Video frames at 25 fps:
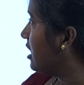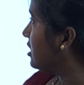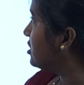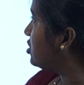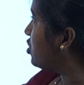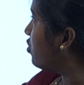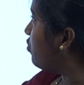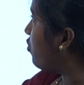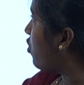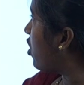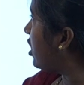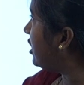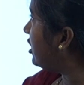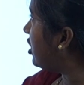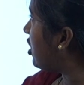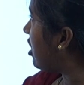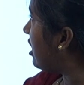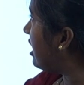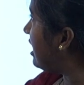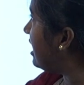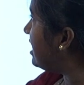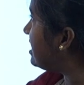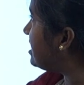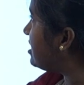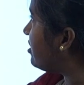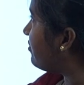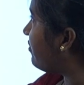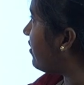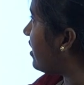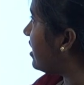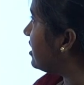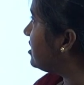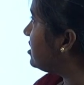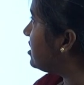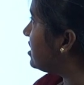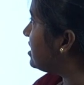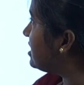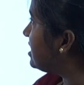So what are list
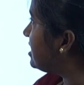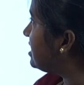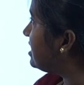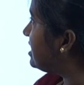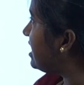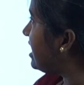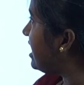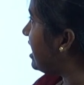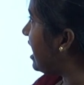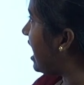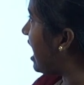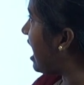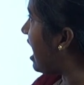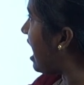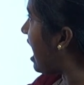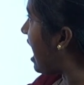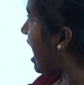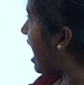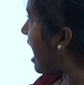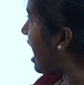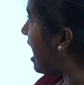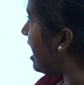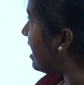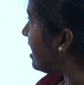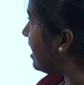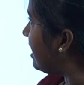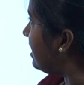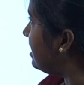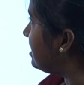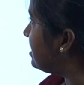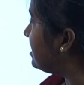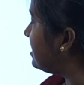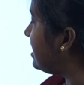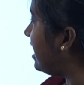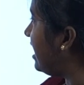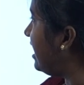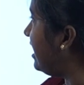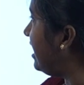functions? CAR and
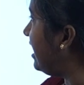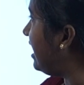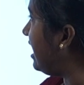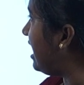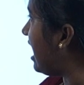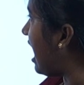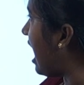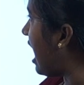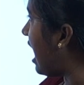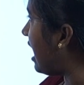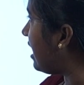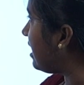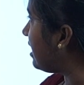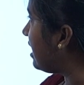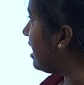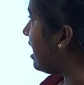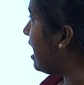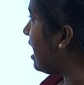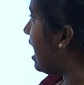CDR.